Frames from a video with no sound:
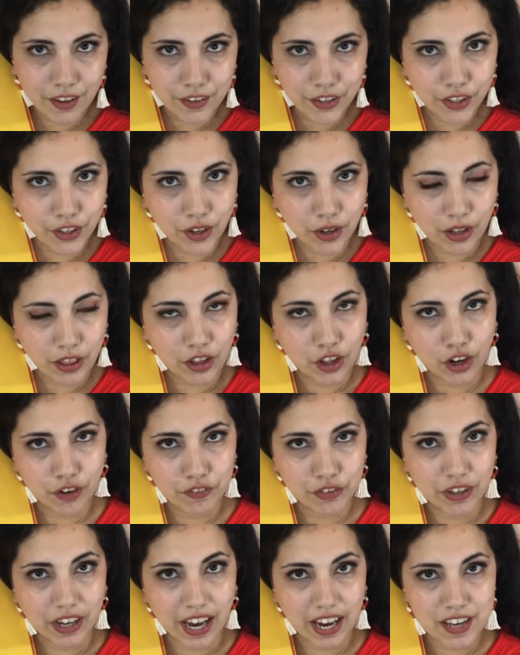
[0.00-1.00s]
a lot
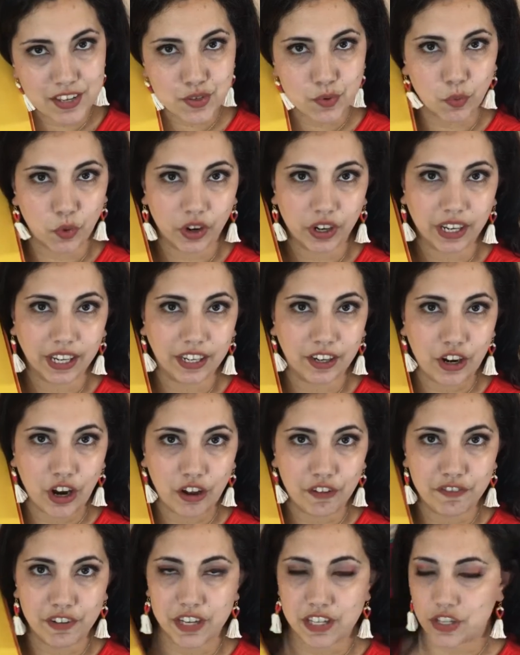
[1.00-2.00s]
of you guys work in an
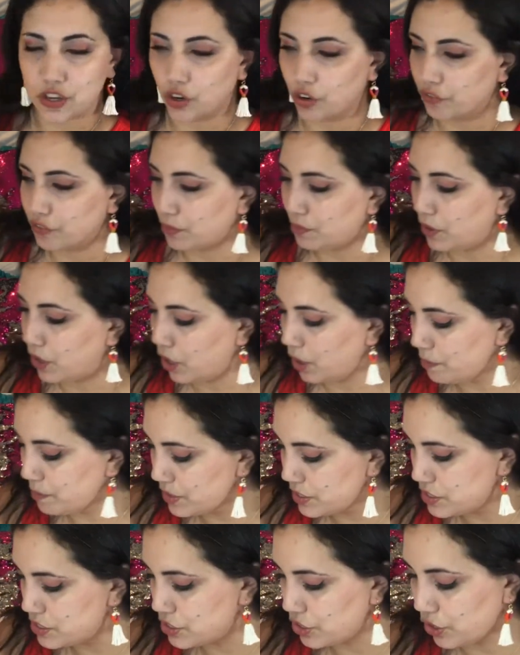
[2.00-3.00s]
office or from home,
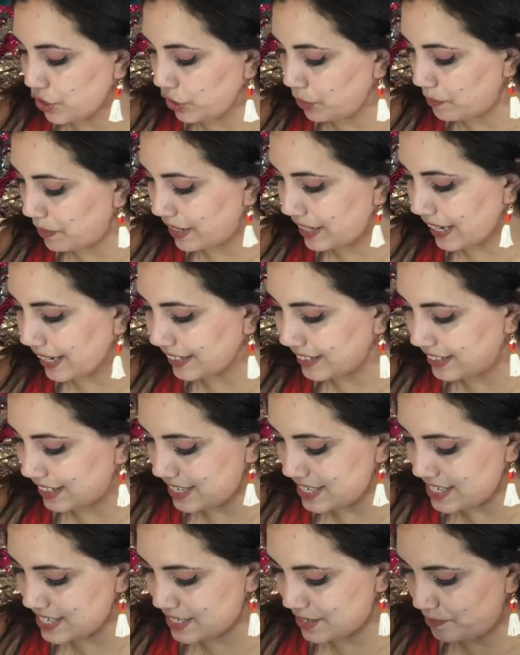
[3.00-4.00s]
so you might like
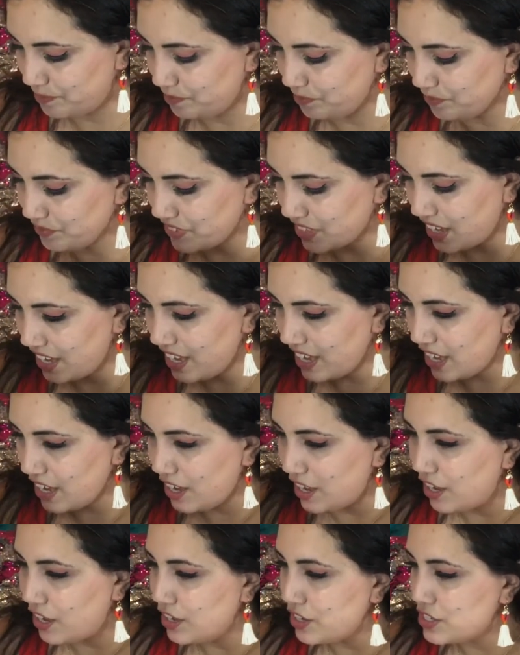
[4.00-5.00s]
this.
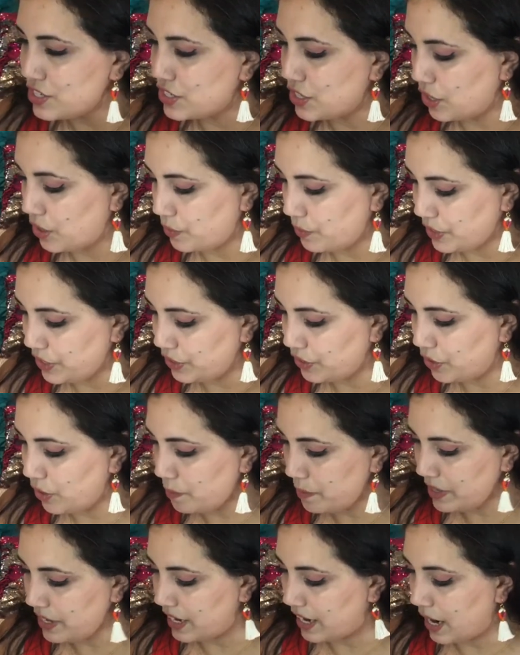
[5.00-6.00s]
So when you
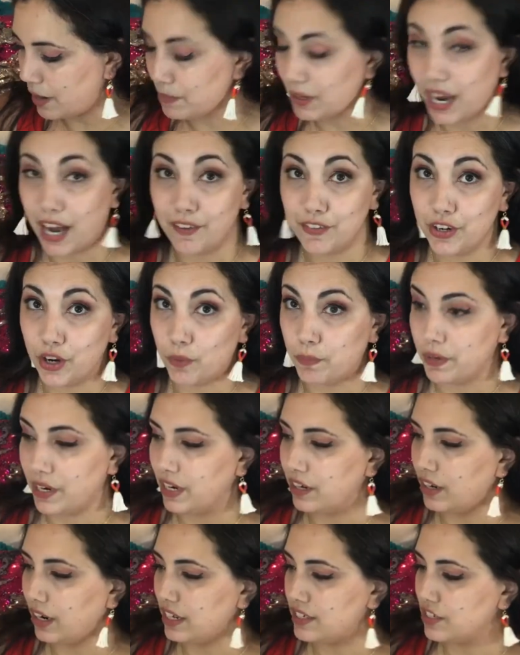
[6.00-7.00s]
open it up, I haven't opened
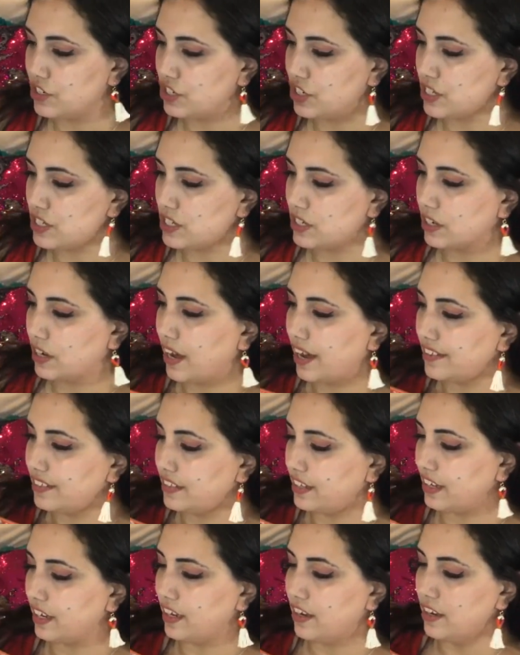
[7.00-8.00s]
it, you guys, I just cut
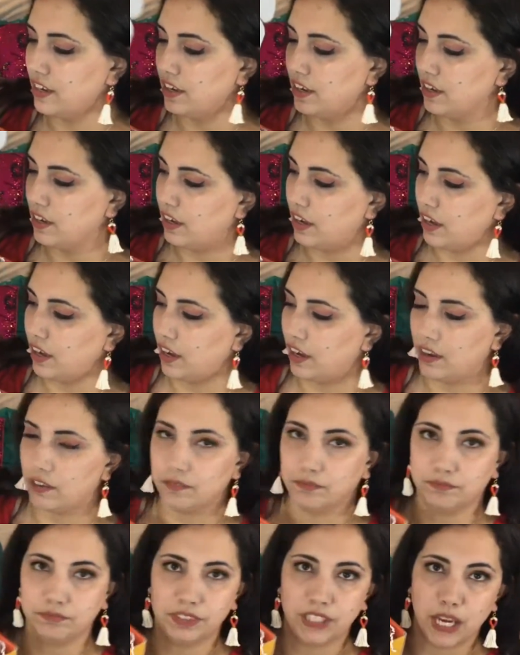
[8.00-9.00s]
the
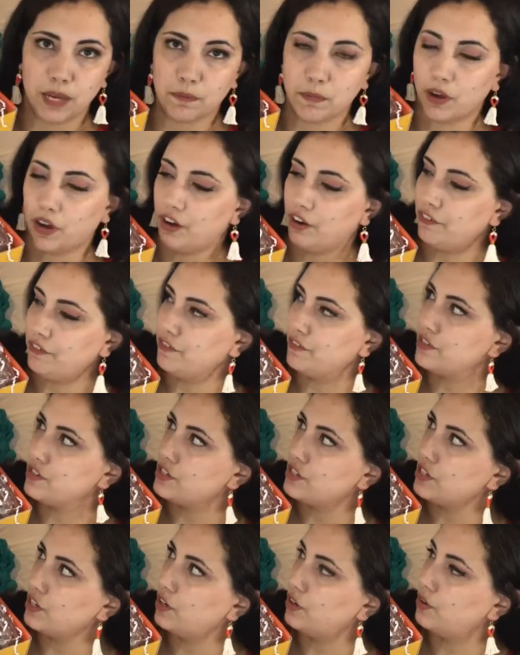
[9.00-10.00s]
tape off,
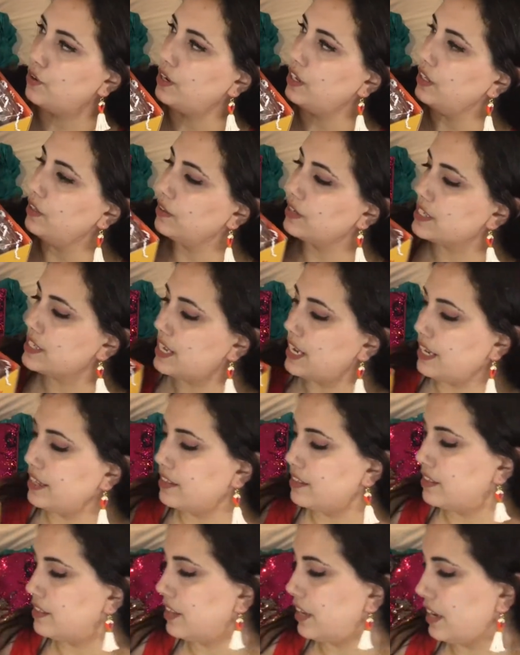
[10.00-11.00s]
so it looks like
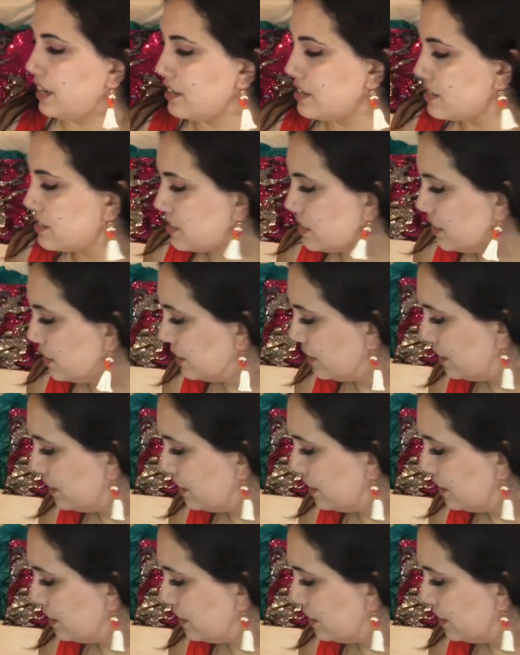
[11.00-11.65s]
this.